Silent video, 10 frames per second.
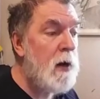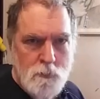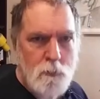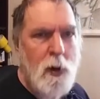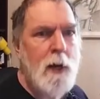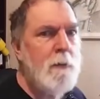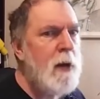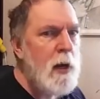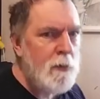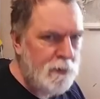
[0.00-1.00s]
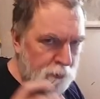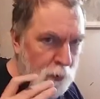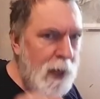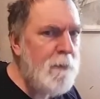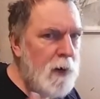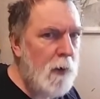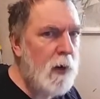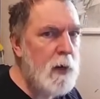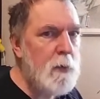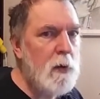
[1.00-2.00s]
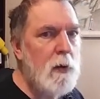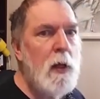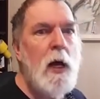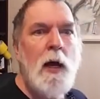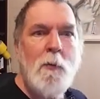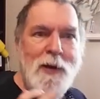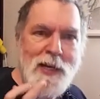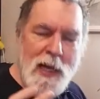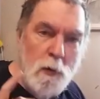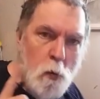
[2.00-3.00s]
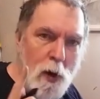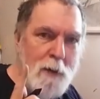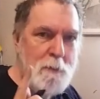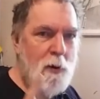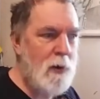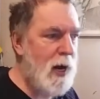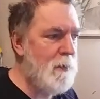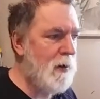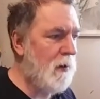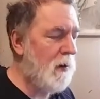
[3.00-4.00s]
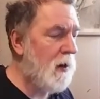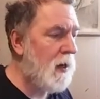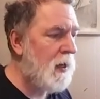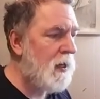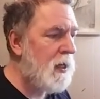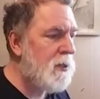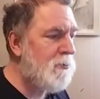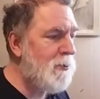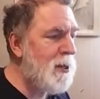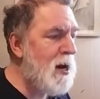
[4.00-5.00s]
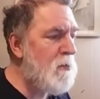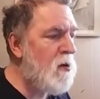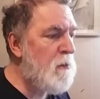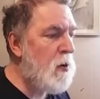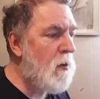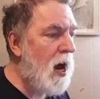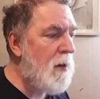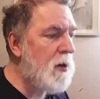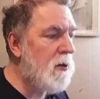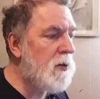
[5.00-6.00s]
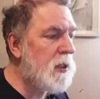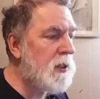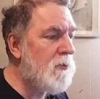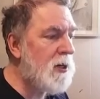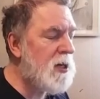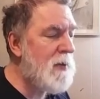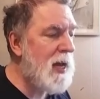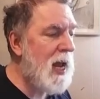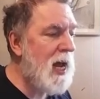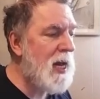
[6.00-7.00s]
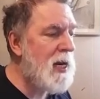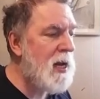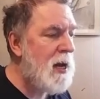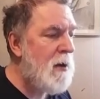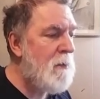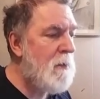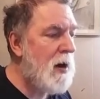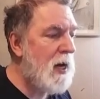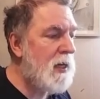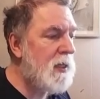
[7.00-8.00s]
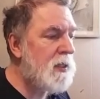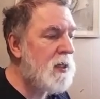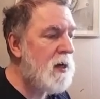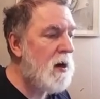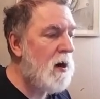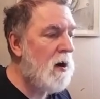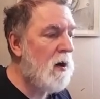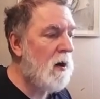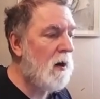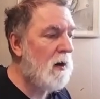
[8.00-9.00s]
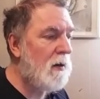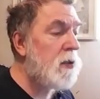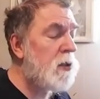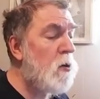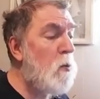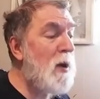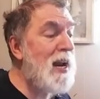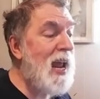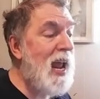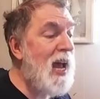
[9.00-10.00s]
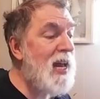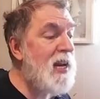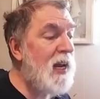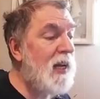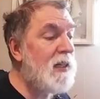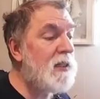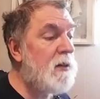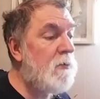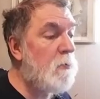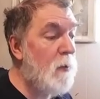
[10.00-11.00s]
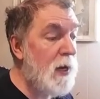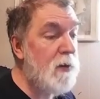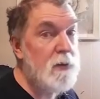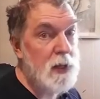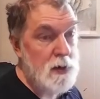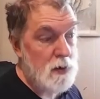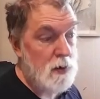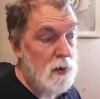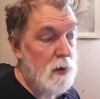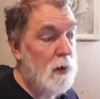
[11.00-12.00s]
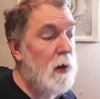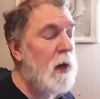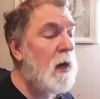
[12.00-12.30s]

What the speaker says: 1 free variable. We need 1 parameter. So the number of parameters is going to be n minus r. So when n is greater than r,